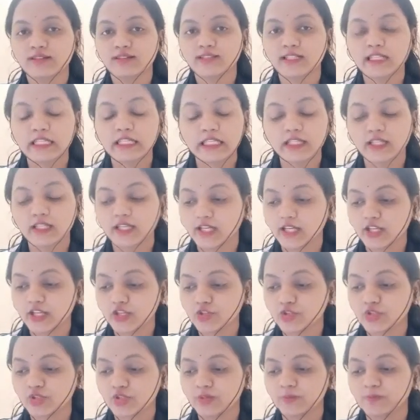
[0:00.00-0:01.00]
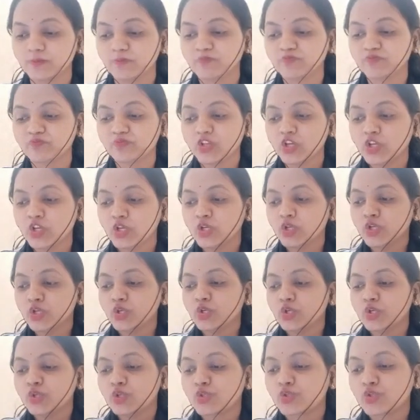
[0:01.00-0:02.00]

degradation.